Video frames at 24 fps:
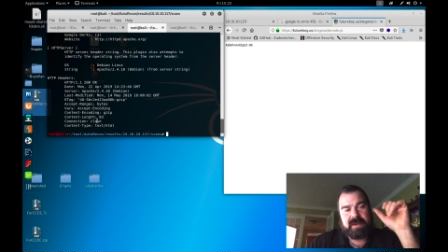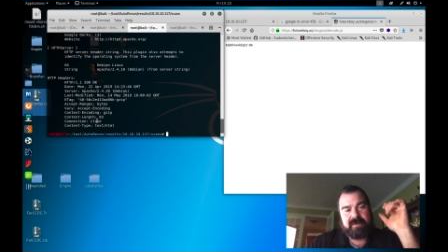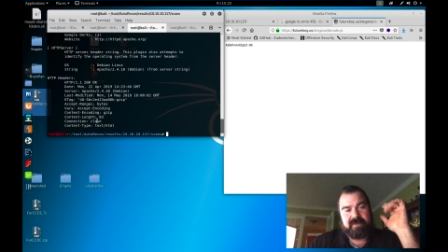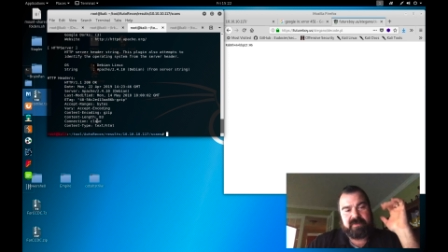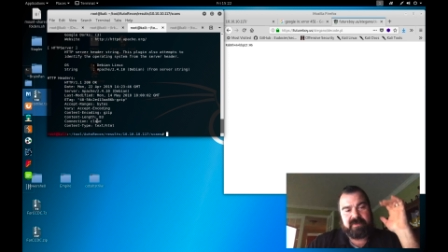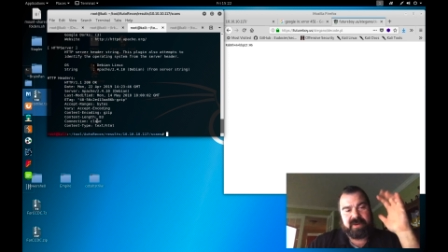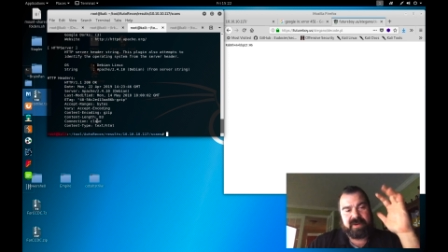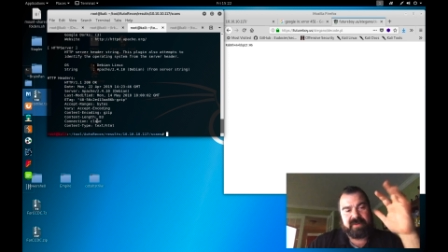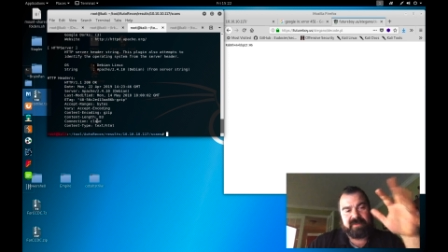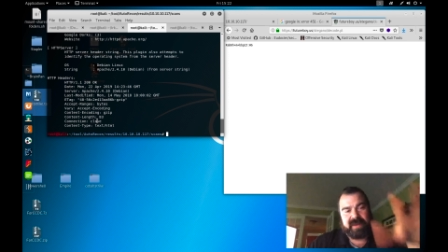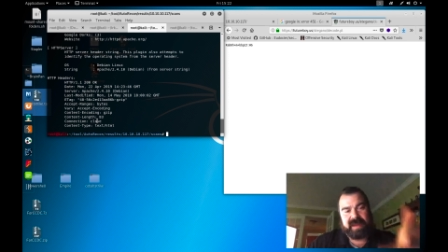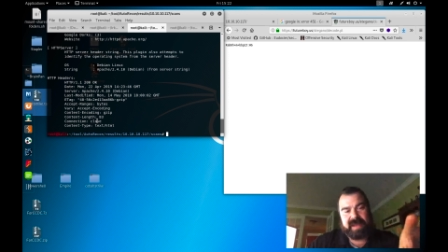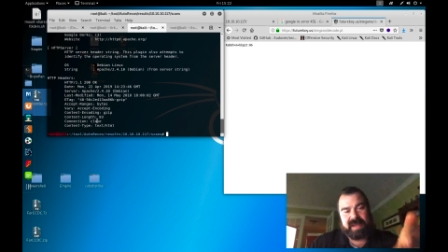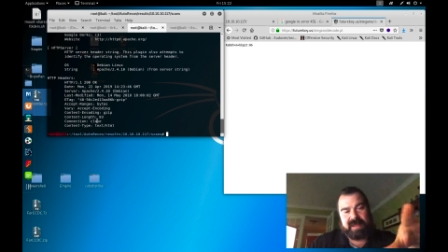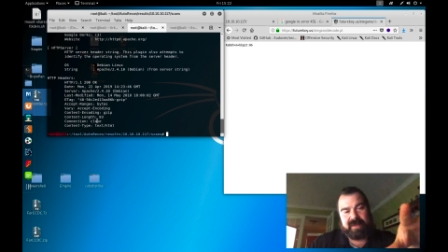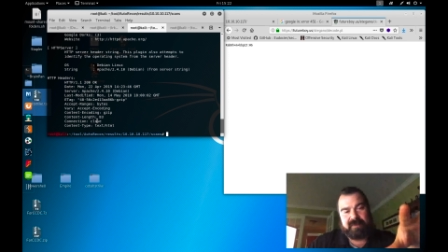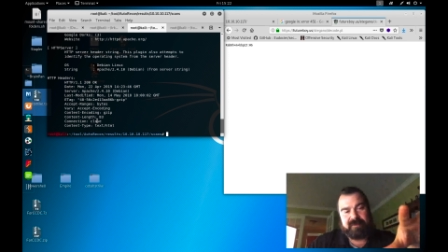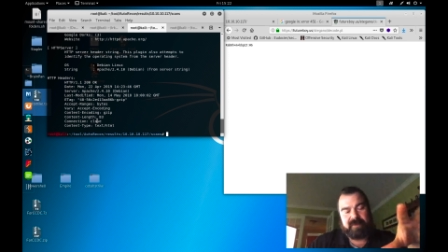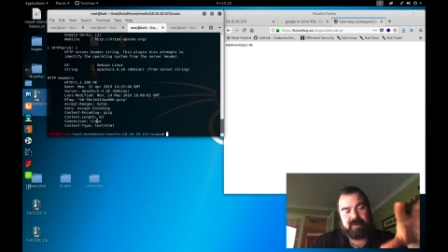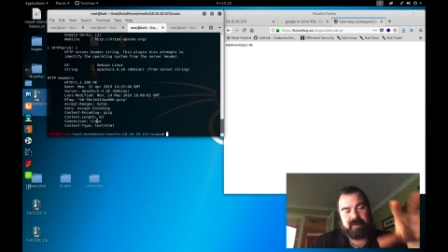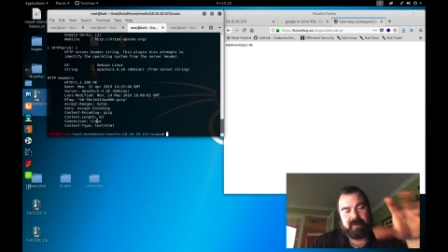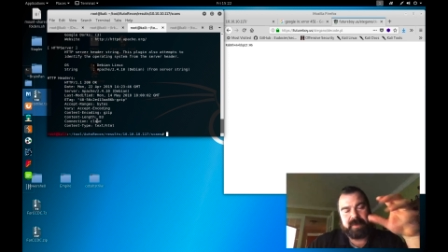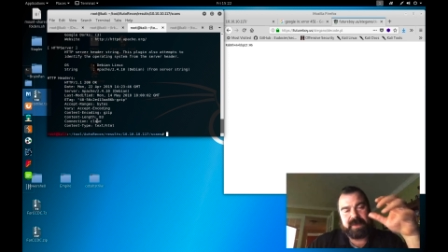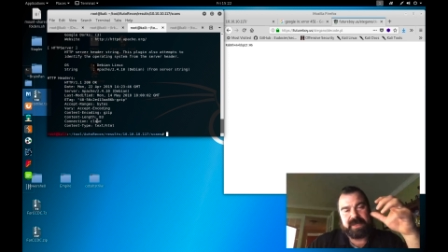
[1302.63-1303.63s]
very
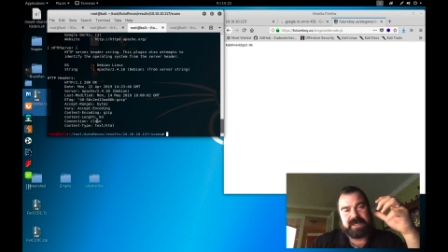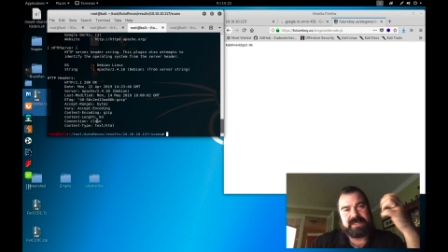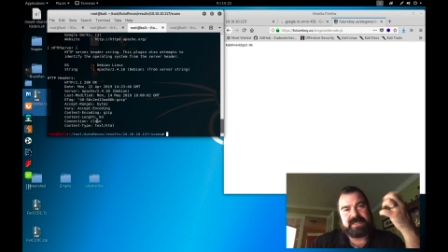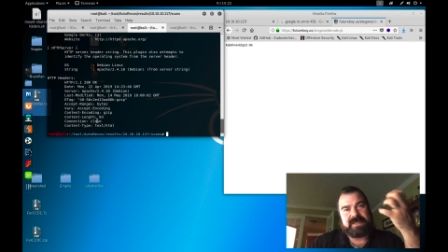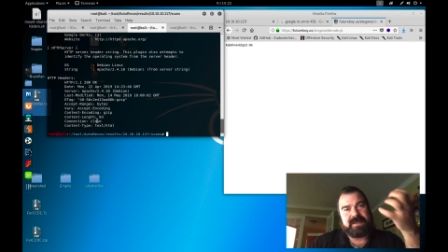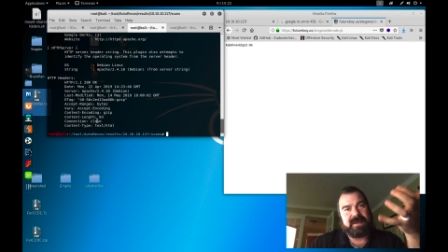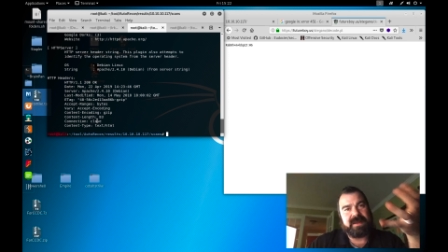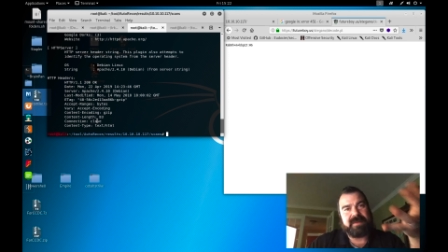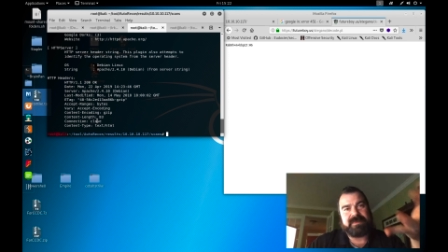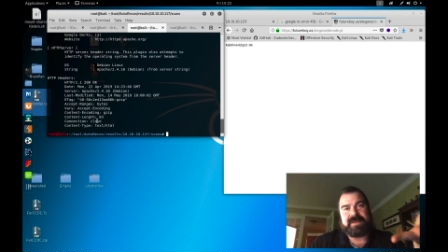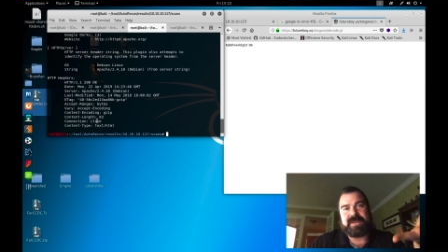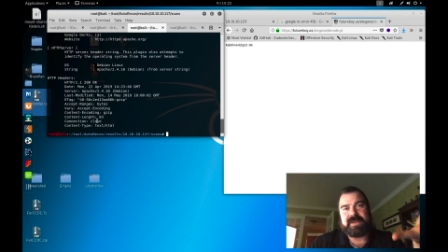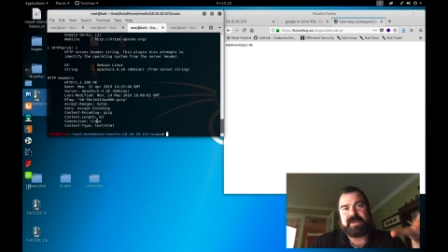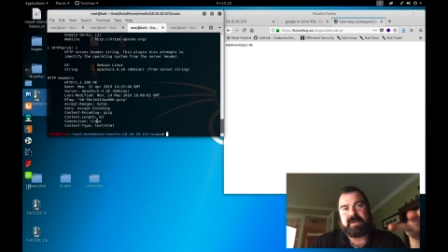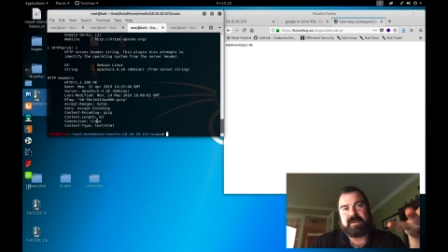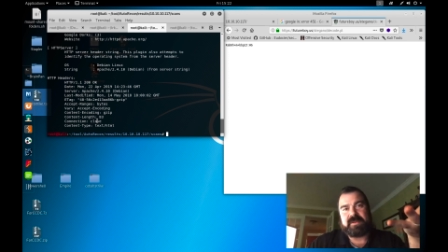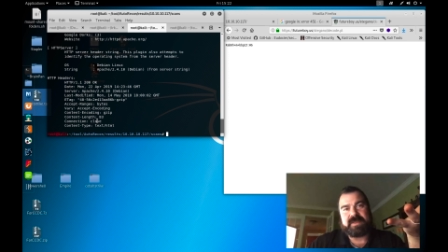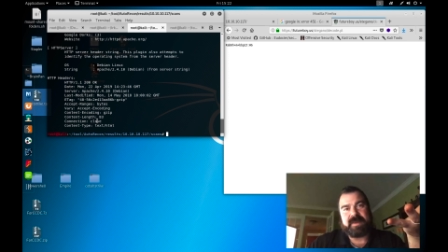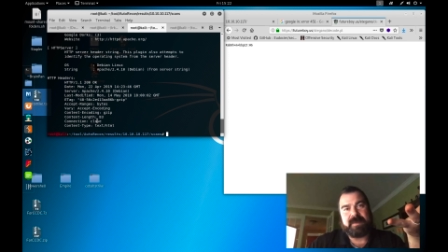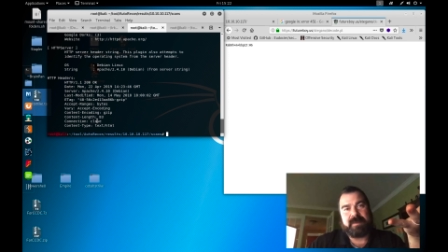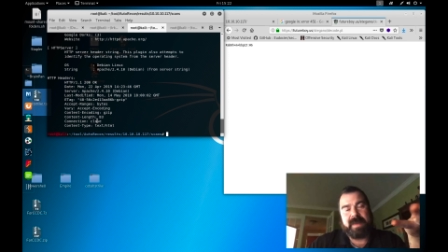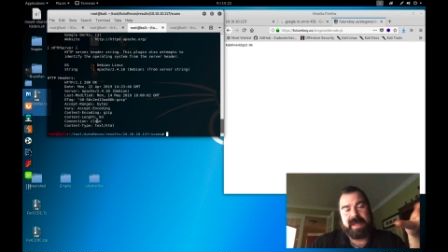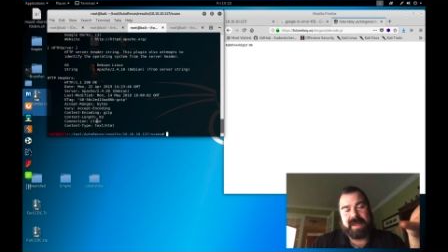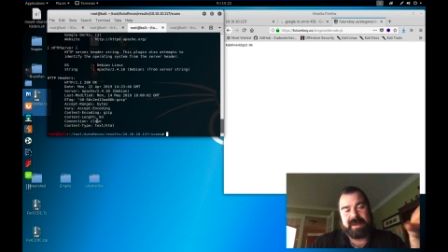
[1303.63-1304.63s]
helpful, but you still have to do
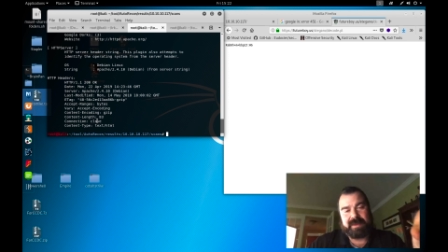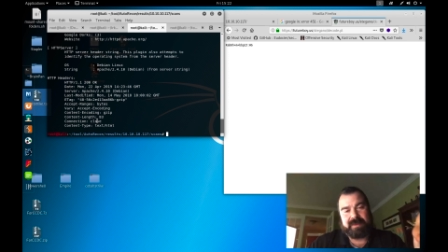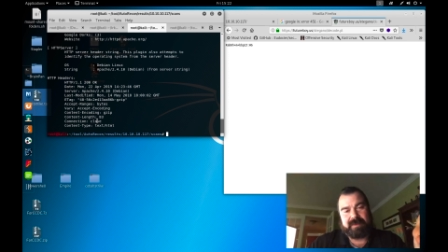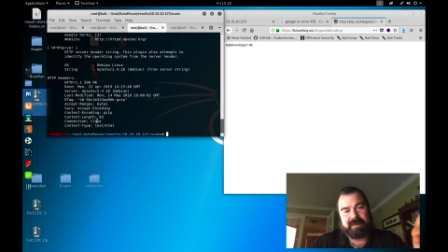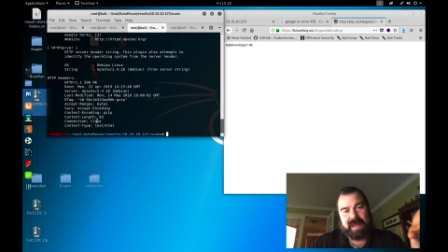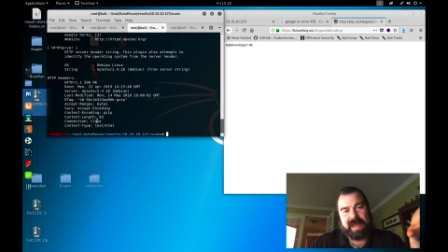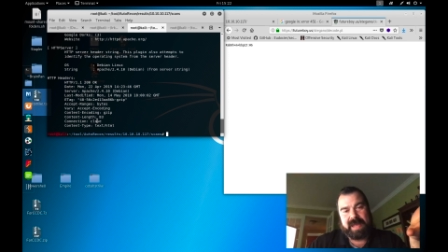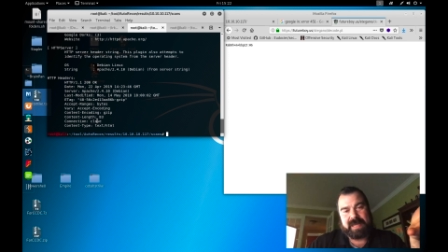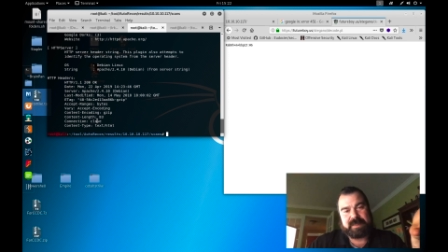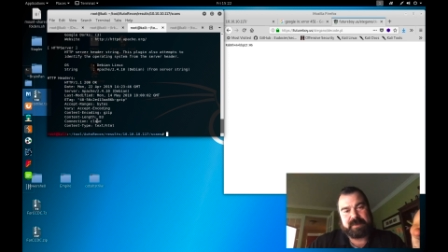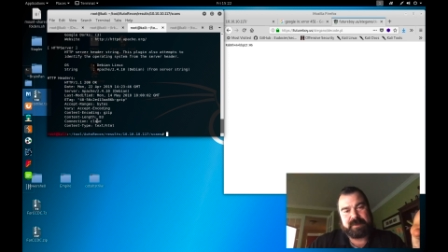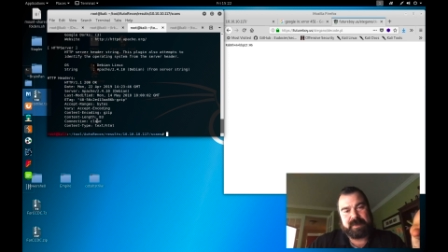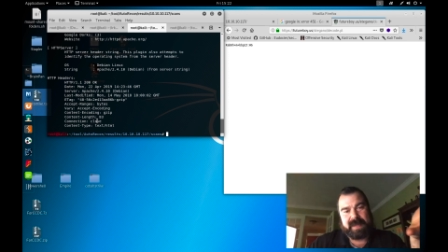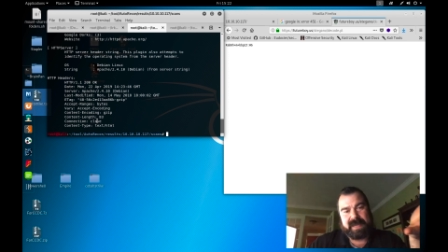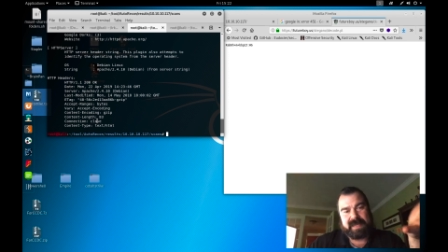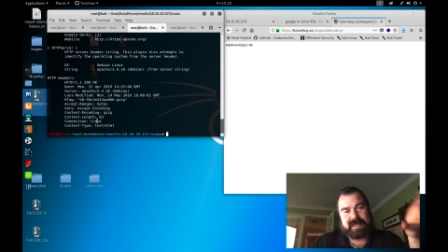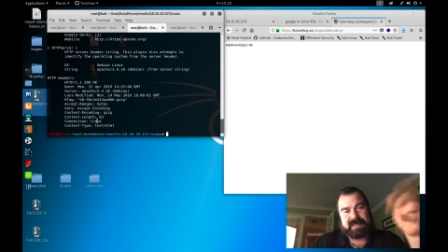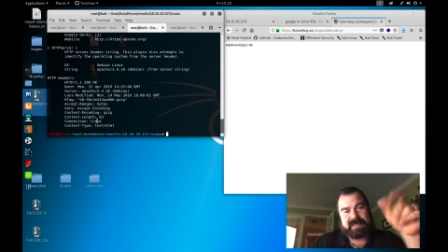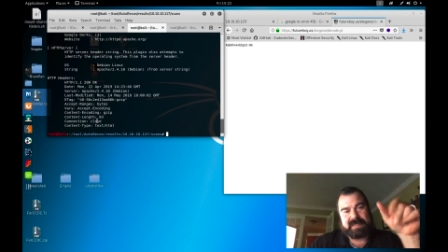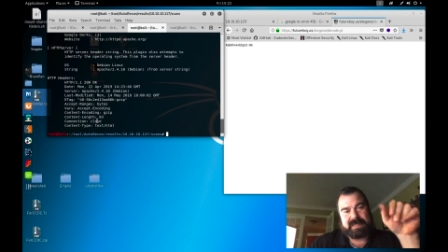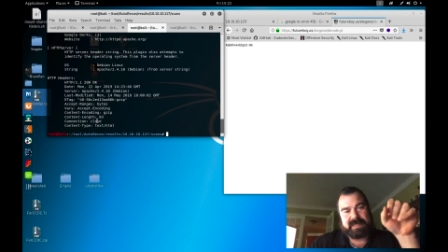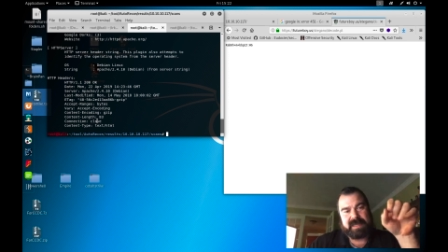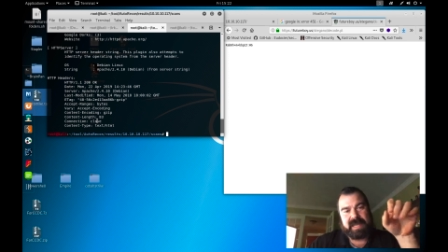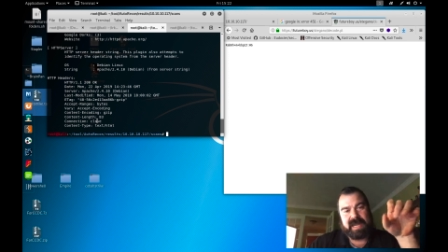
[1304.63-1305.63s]
some manual aspects